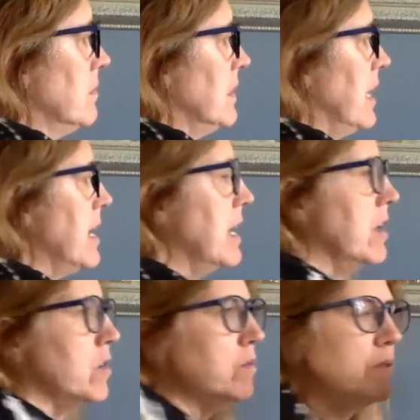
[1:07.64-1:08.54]

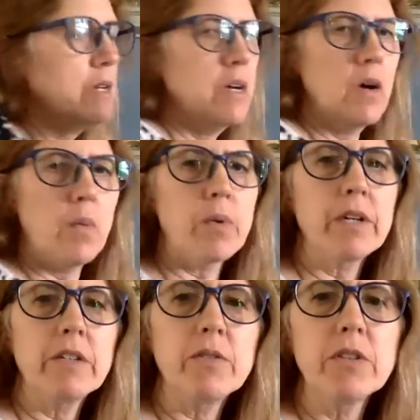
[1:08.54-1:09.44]
Now we're
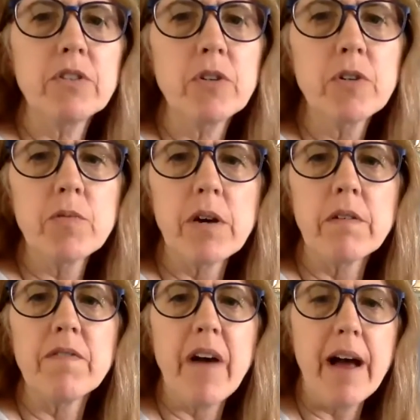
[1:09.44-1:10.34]
going to do the
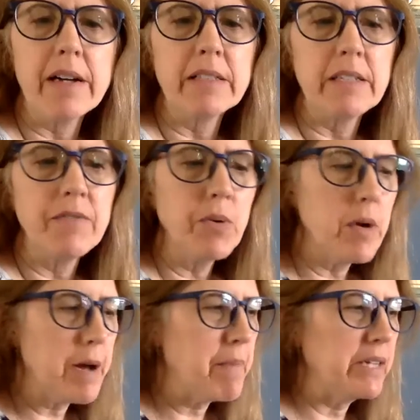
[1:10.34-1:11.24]
turnaround fact. And if you were
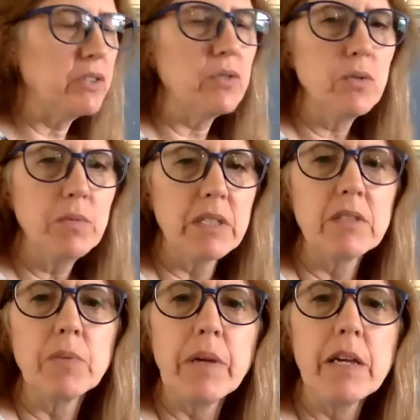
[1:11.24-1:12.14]
at my Zoom
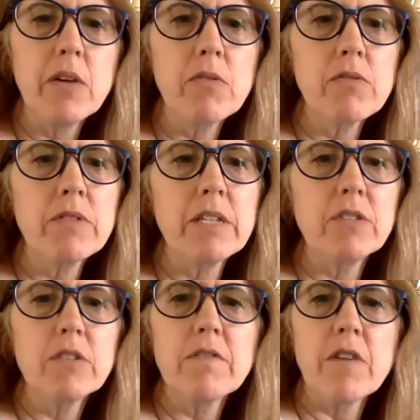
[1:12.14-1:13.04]
this week, you learned the
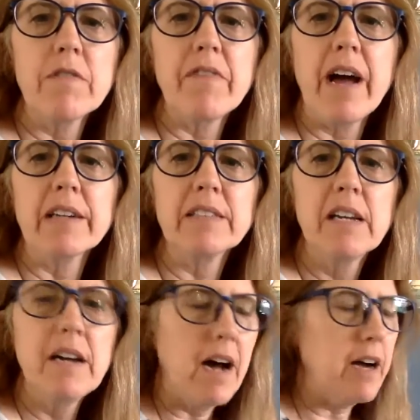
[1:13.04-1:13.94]
turnaround facts
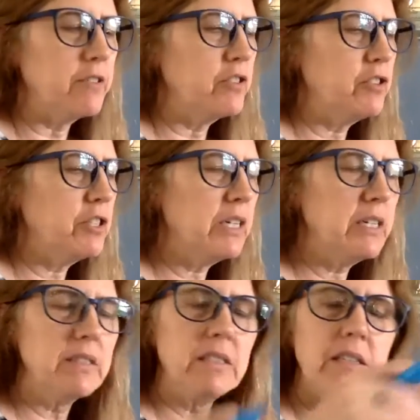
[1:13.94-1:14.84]
are
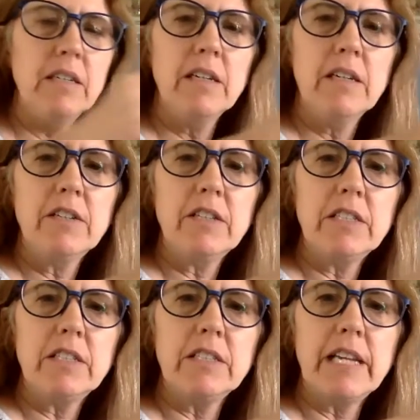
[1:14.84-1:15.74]
just
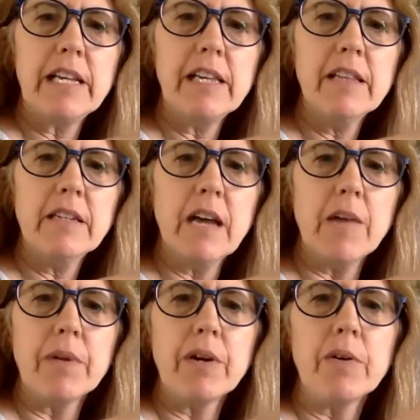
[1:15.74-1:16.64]
taking the
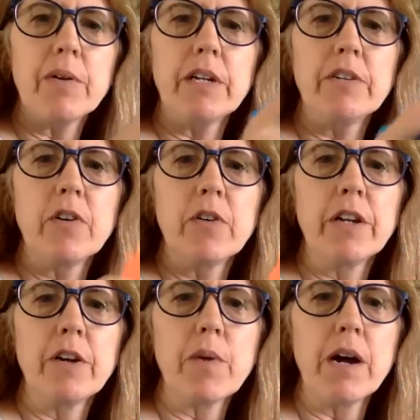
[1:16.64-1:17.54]
domino and turning
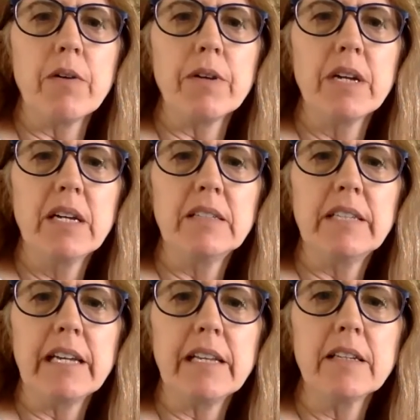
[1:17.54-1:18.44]
it around,
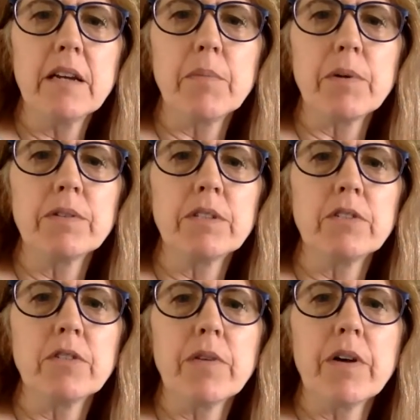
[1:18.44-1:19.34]
taking the numbers and
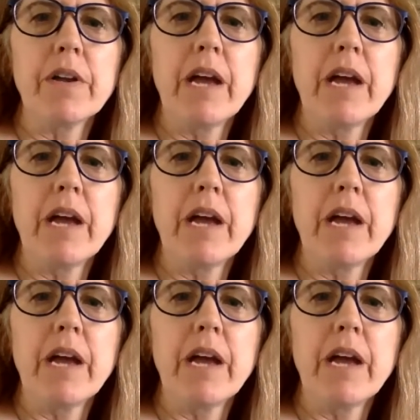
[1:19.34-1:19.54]
turn around.